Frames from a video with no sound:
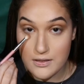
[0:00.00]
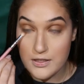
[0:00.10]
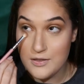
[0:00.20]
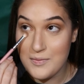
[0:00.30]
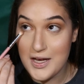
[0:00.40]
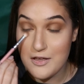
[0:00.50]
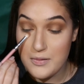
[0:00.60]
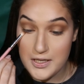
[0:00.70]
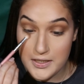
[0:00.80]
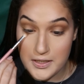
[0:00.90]
in my
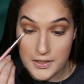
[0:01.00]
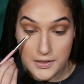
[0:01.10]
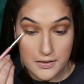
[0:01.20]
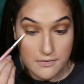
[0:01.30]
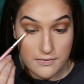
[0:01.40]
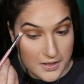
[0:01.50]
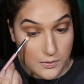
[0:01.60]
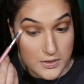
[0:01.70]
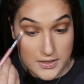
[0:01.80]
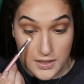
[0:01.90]
opinion, he
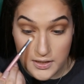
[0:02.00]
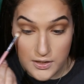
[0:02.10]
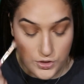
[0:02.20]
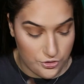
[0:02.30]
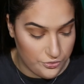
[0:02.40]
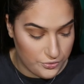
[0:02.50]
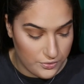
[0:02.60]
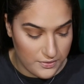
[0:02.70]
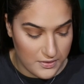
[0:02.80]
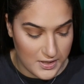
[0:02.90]
was telling the
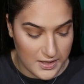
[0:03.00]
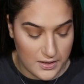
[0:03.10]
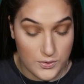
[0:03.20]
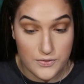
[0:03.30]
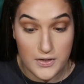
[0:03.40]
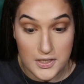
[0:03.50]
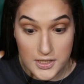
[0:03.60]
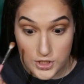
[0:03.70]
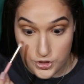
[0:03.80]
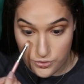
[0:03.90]
truth. Like, he was very
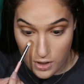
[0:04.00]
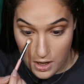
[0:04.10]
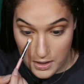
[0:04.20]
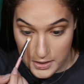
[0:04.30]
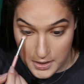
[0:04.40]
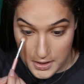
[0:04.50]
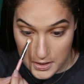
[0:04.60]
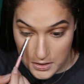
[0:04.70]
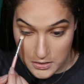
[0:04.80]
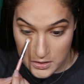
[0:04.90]
distraught,
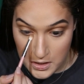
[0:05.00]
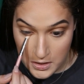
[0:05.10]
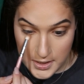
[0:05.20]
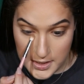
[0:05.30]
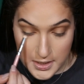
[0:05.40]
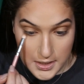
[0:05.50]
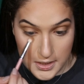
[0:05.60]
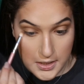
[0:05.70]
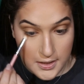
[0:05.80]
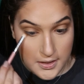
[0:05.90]
and
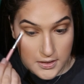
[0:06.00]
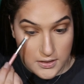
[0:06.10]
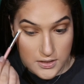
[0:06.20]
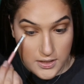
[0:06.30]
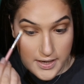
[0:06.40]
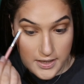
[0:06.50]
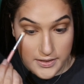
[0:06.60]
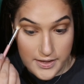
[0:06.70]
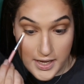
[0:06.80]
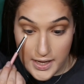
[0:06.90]
he
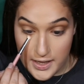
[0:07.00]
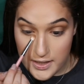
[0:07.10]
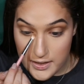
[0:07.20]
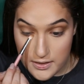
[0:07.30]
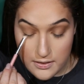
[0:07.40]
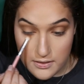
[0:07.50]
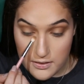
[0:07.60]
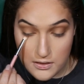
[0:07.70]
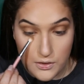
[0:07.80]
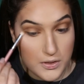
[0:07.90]
said that,
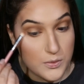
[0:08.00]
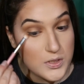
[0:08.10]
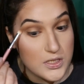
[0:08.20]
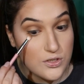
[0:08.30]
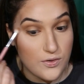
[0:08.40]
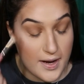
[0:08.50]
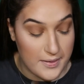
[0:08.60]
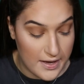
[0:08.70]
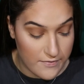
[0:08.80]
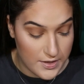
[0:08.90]
you know, he was
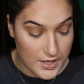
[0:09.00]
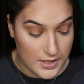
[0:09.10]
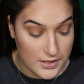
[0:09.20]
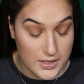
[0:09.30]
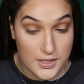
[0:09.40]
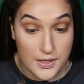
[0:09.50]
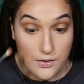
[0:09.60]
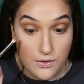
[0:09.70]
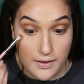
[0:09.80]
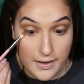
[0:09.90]
describing everything in
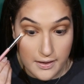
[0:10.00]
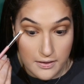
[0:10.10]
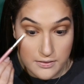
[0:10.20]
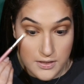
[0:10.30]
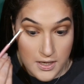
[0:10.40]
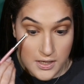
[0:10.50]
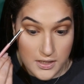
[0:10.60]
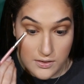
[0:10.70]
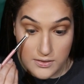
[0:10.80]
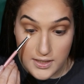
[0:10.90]
detail,
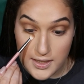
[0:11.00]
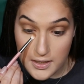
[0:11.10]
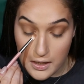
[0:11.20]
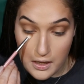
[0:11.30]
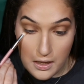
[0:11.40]
and he was like,